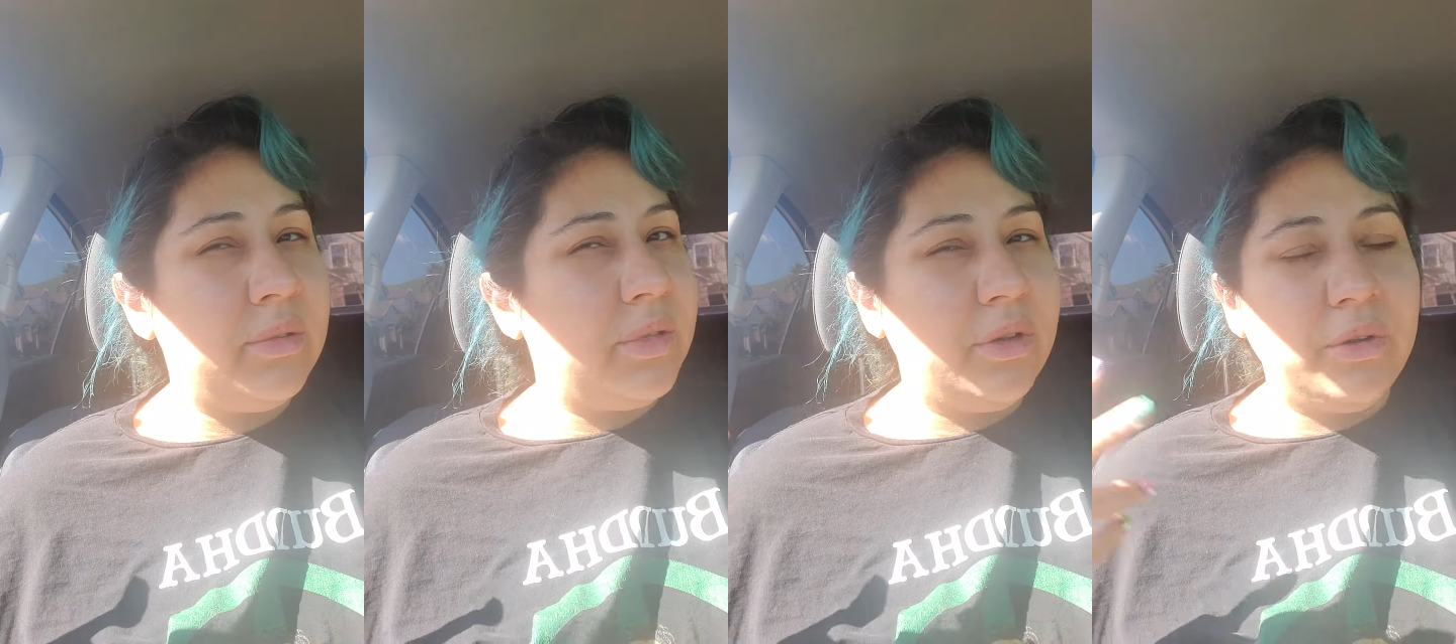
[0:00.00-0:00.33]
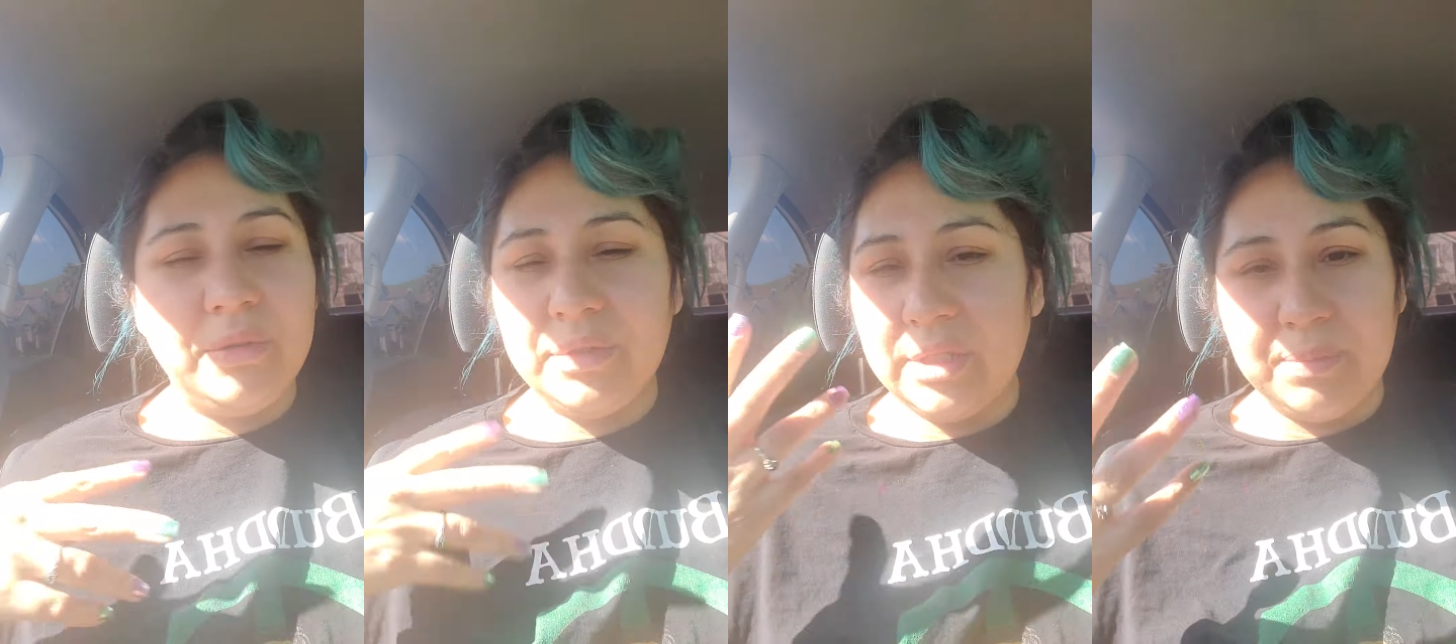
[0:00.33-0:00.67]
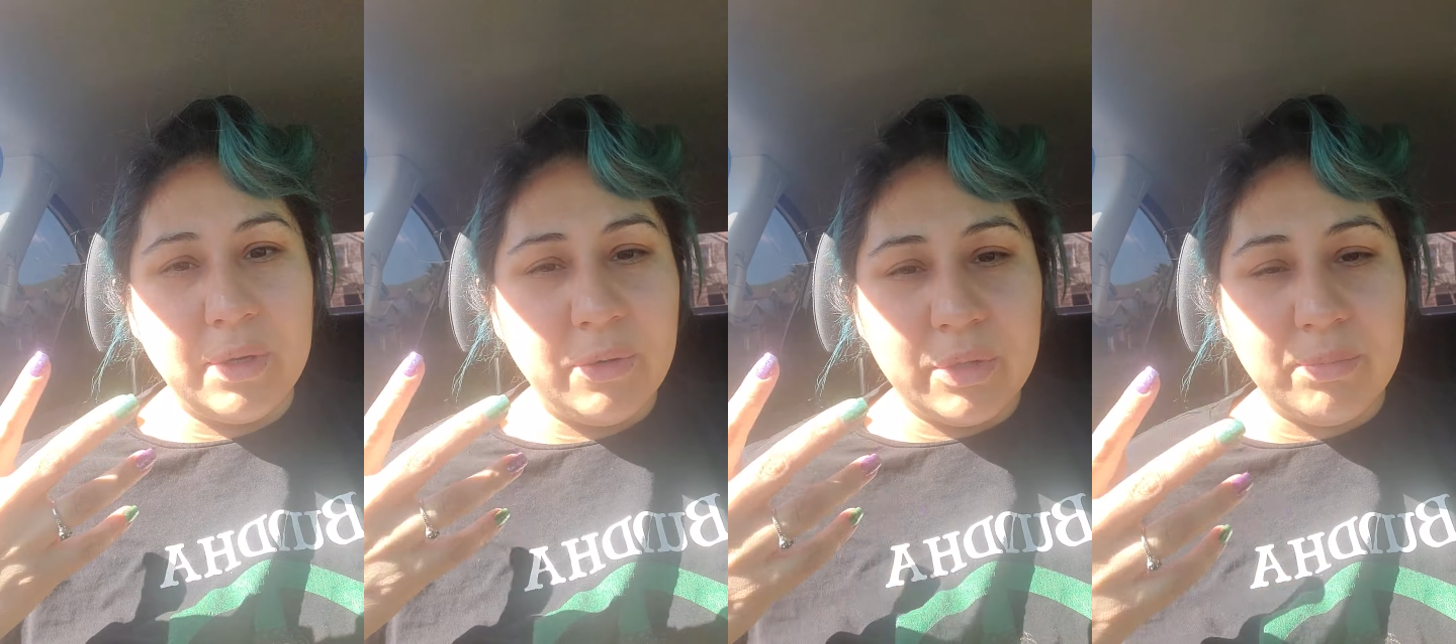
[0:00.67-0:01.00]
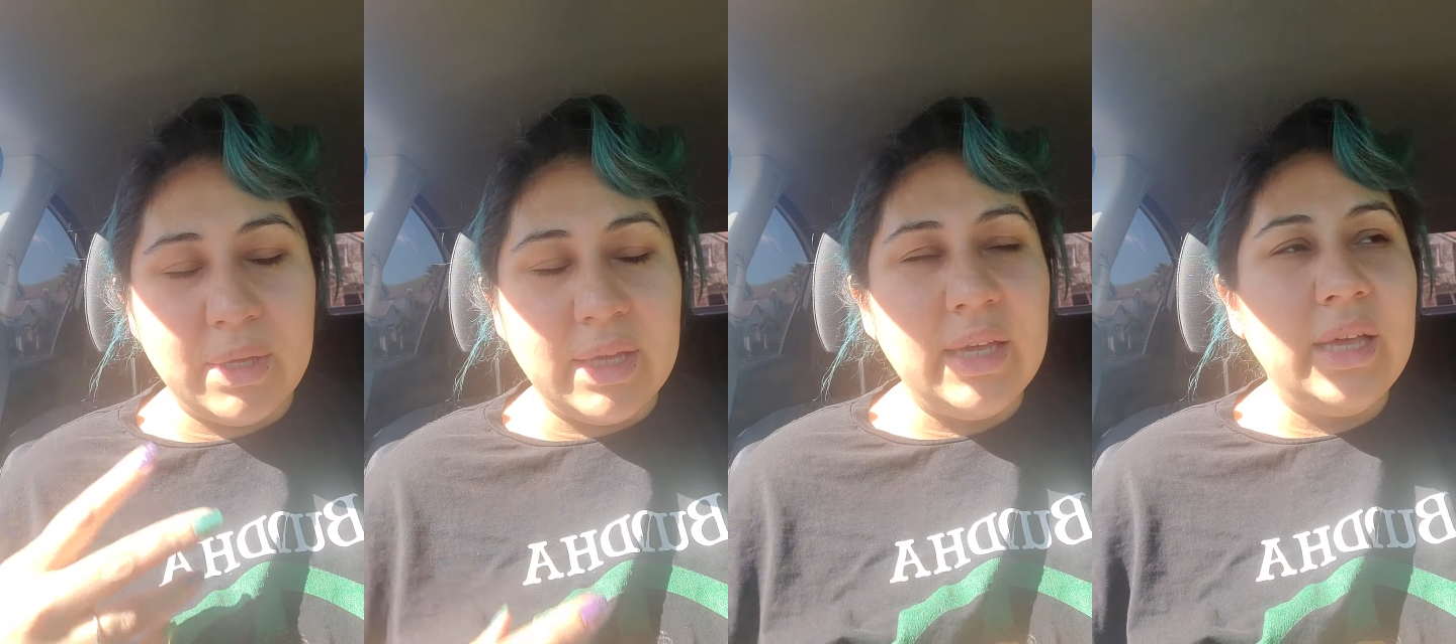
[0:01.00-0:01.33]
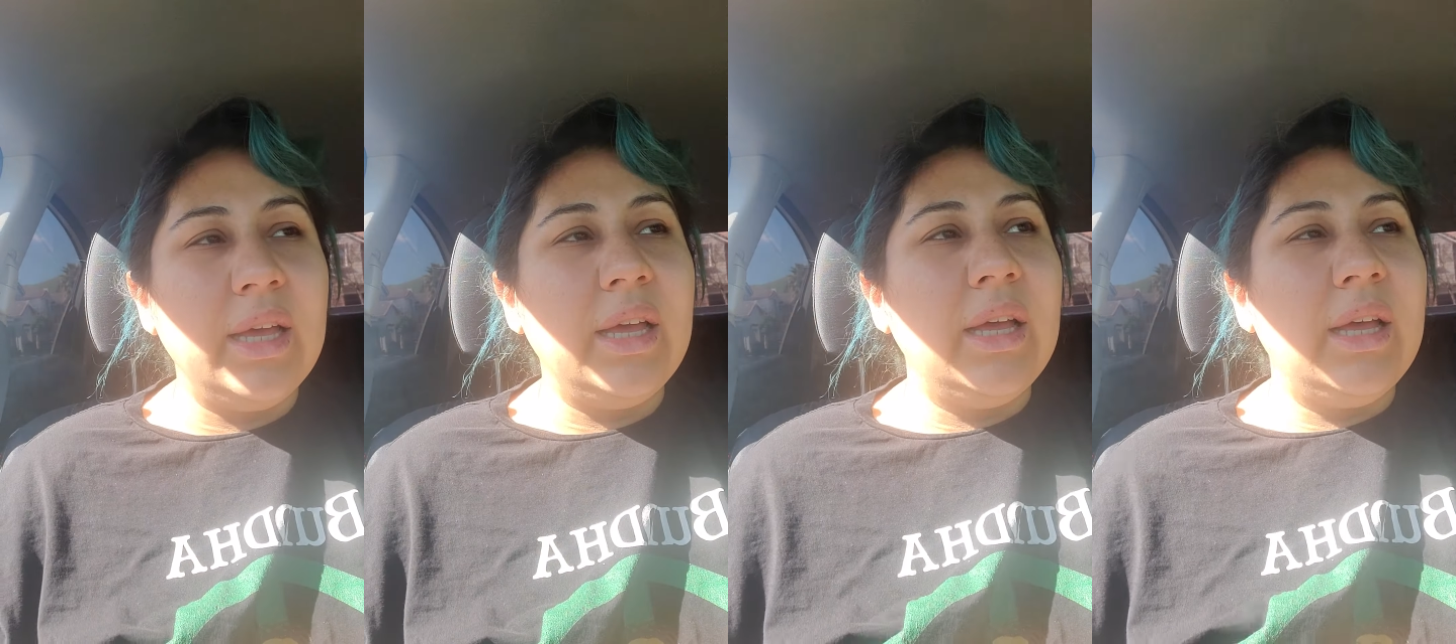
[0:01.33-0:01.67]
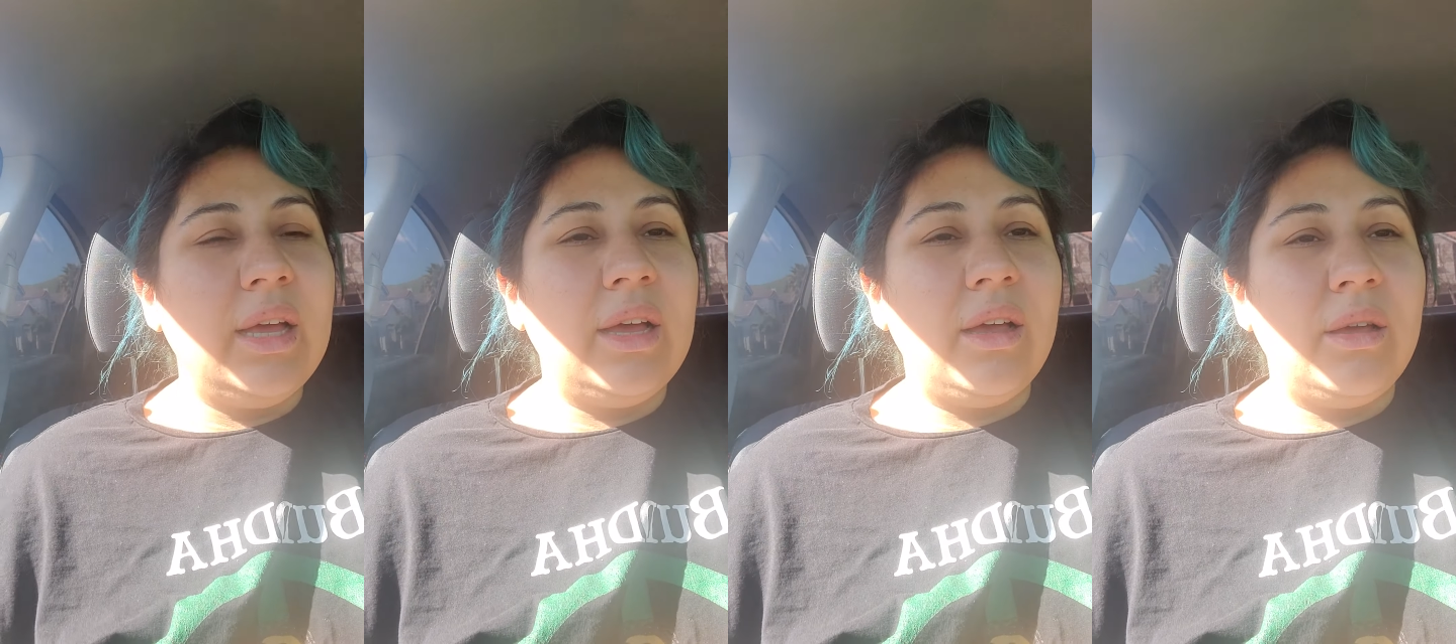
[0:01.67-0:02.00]
So, just bear with me.
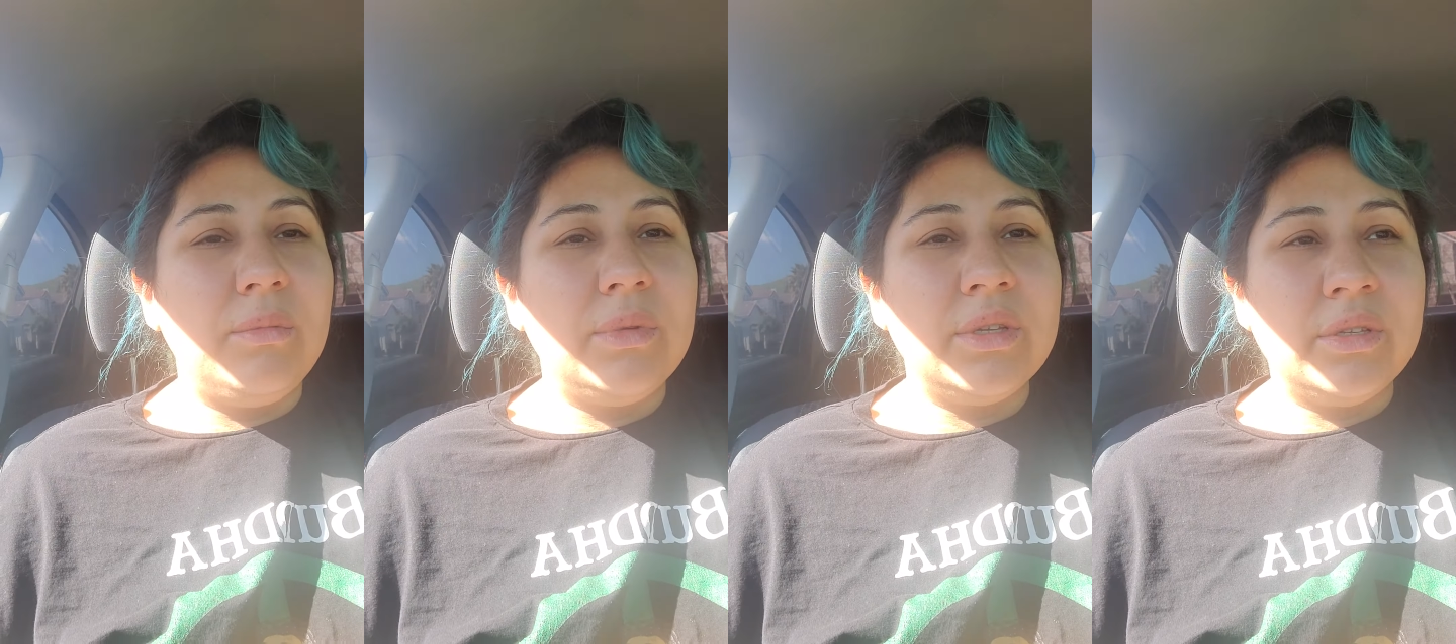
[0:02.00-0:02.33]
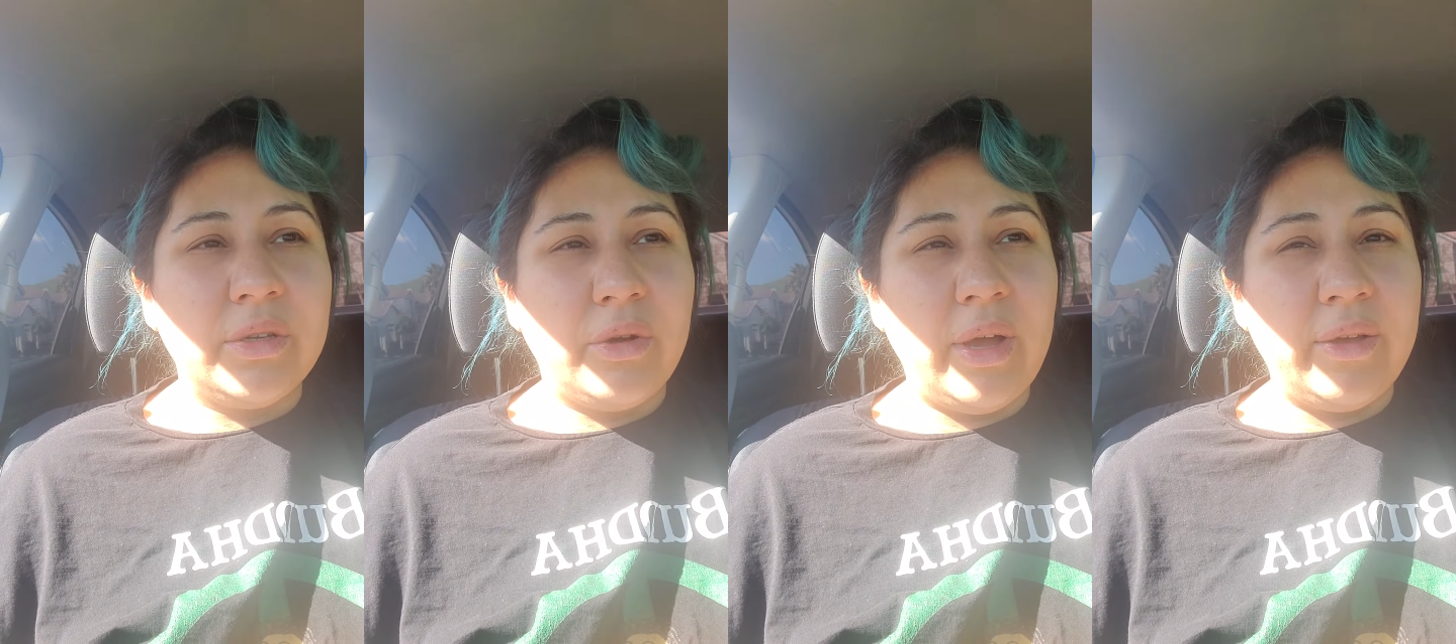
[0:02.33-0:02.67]
So,